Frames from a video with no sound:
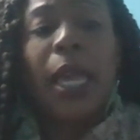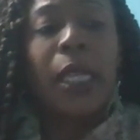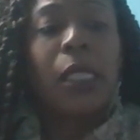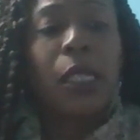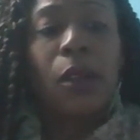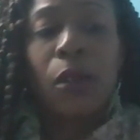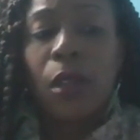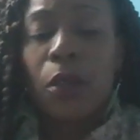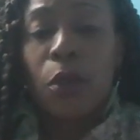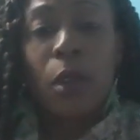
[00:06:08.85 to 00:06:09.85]
and
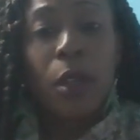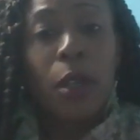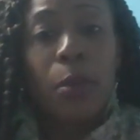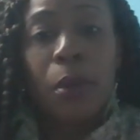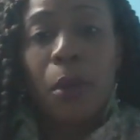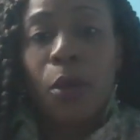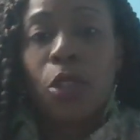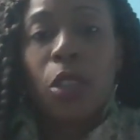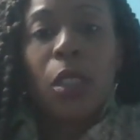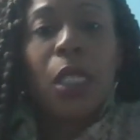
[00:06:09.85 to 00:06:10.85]
still you getting the promotion.